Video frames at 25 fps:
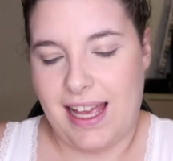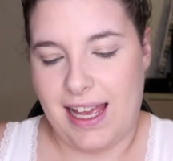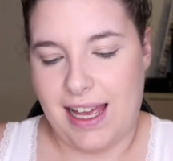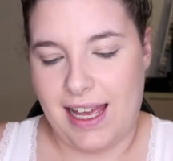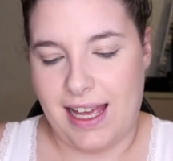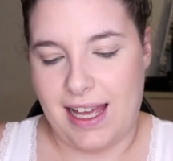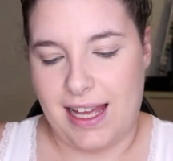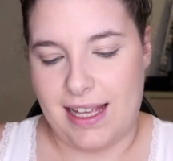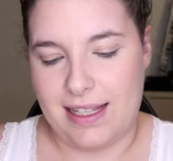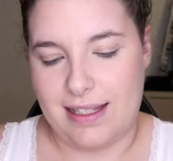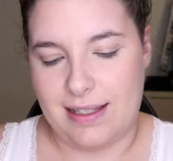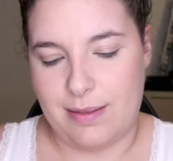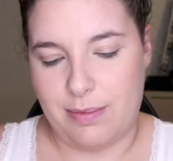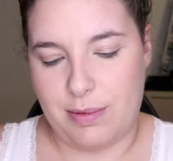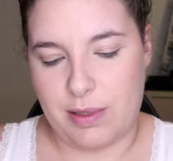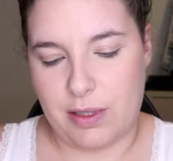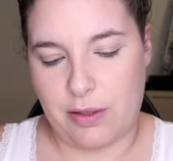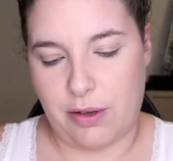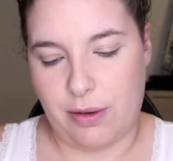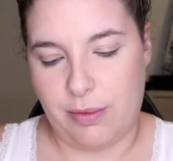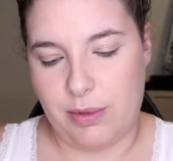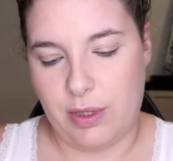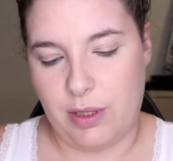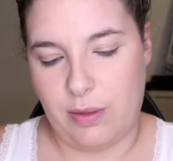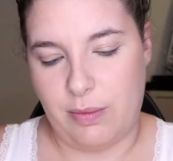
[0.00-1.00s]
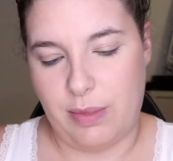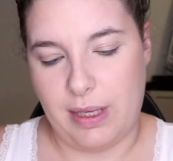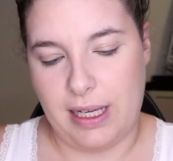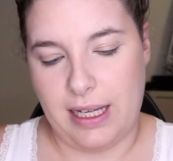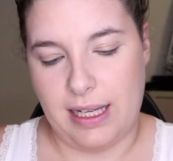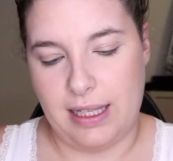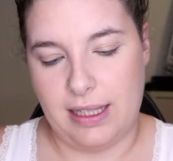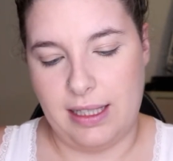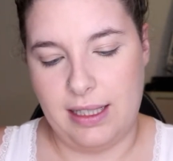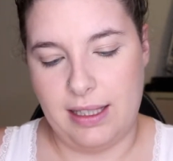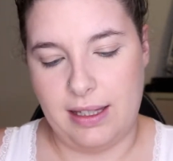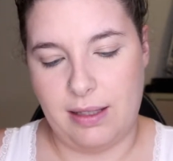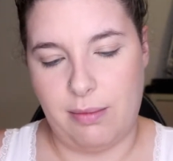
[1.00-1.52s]
subscription
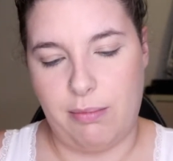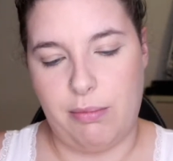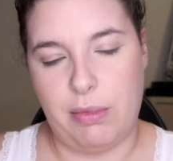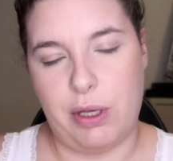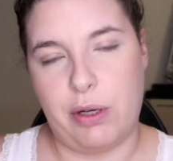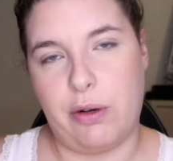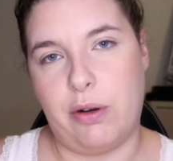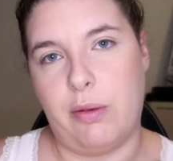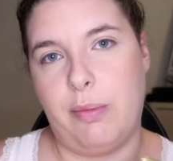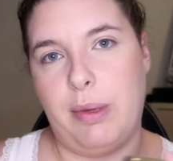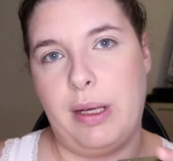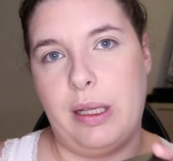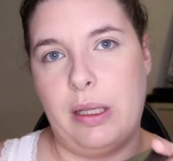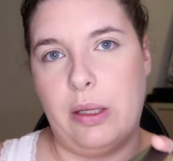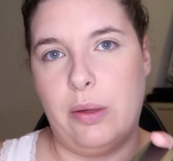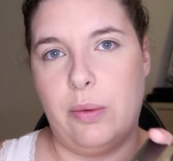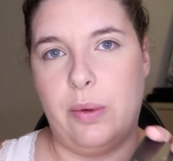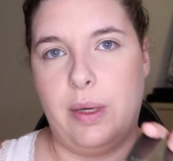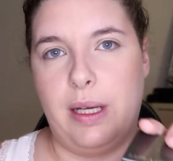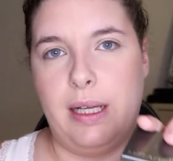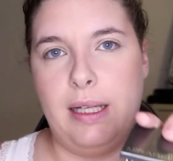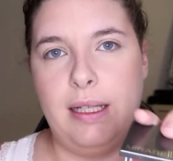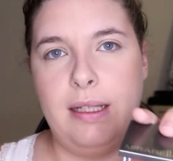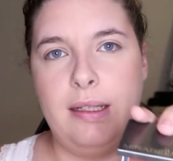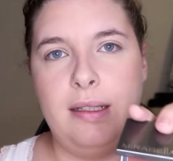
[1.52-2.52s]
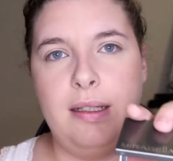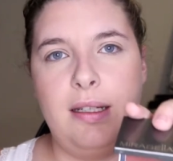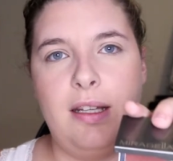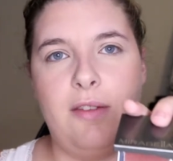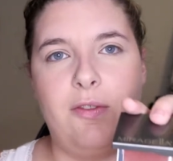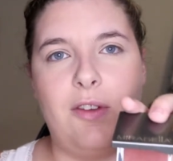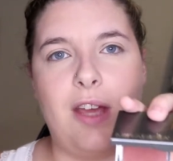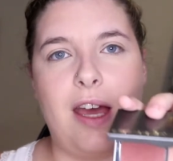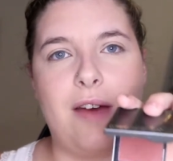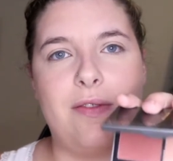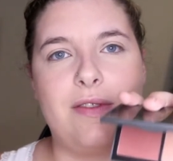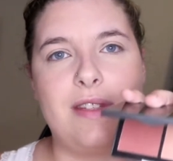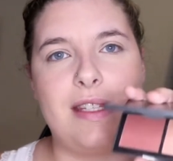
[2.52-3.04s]
palette, the Mirabella one. If
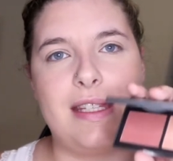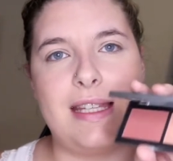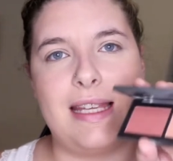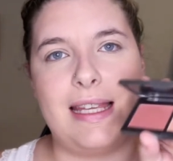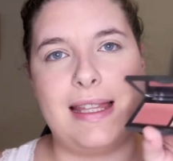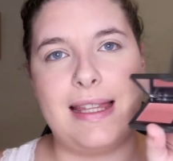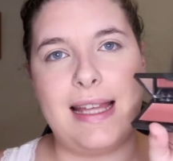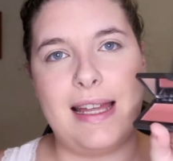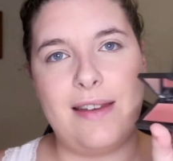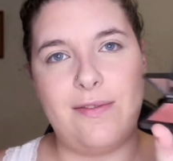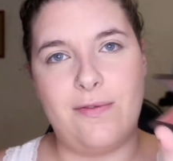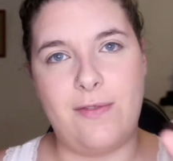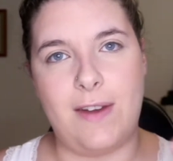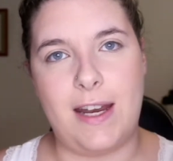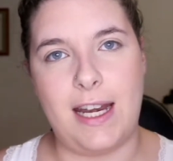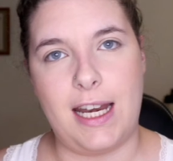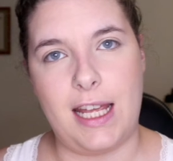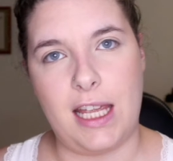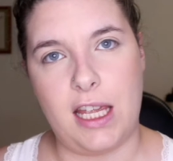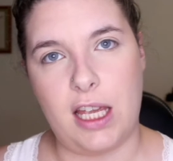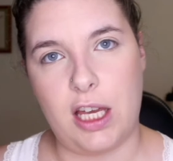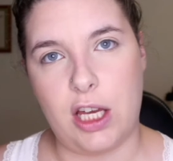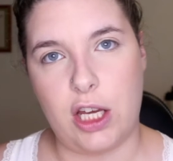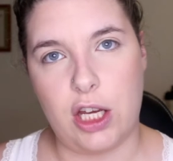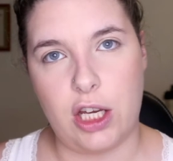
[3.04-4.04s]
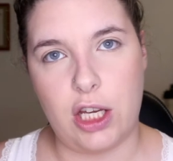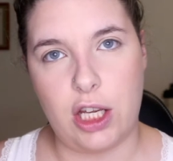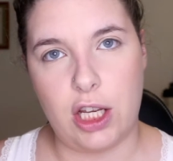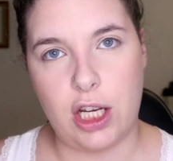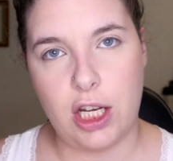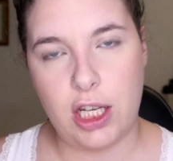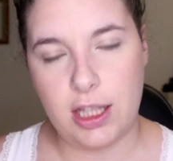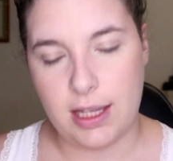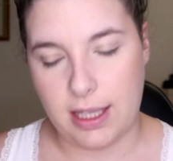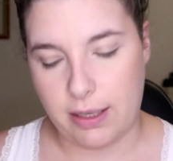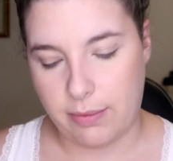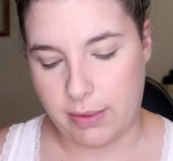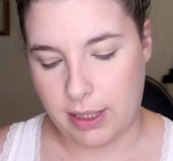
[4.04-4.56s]
you haven't seen that
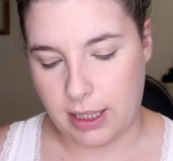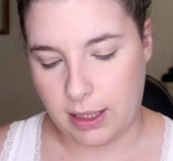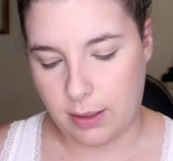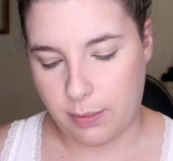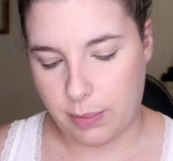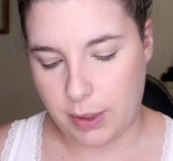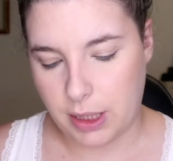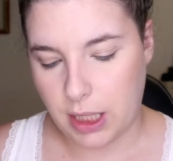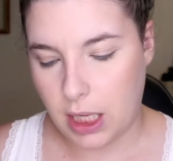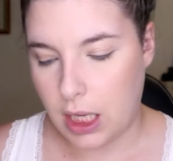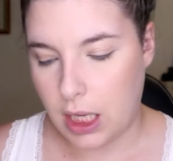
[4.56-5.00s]
video, that went up.